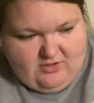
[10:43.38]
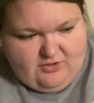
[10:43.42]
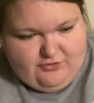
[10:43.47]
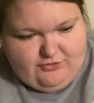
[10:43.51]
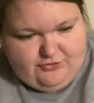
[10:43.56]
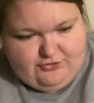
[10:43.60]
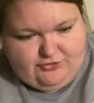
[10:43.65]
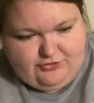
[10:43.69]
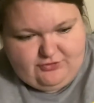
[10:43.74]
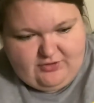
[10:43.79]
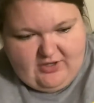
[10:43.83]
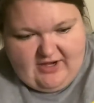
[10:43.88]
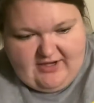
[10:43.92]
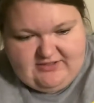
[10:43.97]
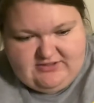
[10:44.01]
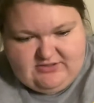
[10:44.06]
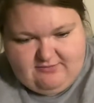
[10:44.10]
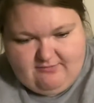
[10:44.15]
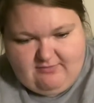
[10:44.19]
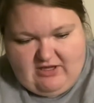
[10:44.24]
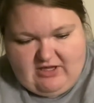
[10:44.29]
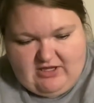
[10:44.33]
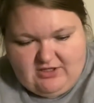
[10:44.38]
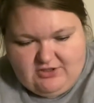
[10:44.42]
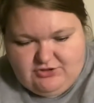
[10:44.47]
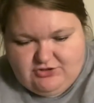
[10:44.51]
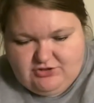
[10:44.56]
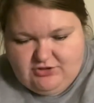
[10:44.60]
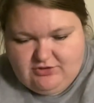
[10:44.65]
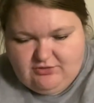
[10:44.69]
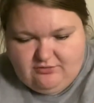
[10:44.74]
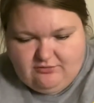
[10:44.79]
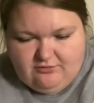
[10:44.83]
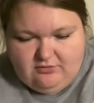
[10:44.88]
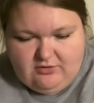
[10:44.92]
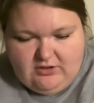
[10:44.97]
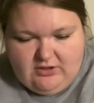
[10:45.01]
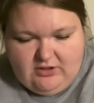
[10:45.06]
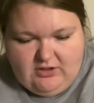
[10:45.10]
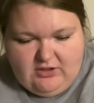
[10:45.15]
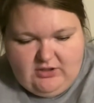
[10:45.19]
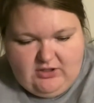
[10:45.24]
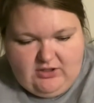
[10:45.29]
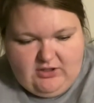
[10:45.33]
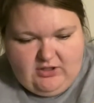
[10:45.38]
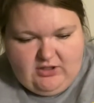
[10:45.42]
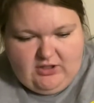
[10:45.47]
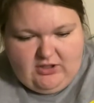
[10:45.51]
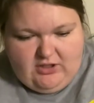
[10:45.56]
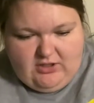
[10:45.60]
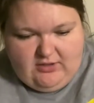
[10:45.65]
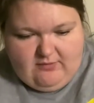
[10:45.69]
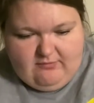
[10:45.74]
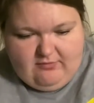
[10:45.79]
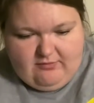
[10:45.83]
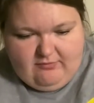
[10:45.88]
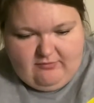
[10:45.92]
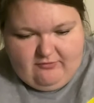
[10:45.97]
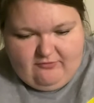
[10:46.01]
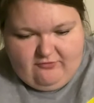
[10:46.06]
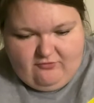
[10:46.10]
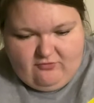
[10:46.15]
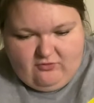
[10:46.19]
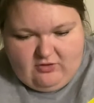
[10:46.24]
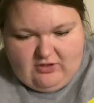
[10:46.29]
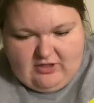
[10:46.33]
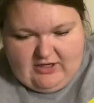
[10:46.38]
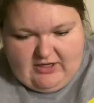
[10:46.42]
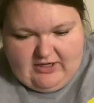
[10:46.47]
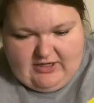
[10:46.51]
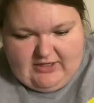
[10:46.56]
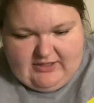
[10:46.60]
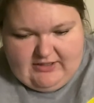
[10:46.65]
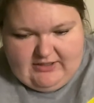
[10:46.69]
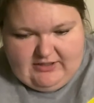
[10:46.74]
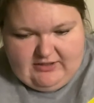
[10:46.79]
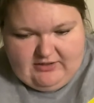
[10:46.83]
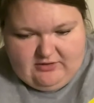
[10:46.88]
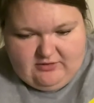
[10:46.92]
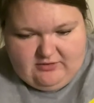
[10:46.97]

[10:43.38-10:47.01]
try to make it to um, before I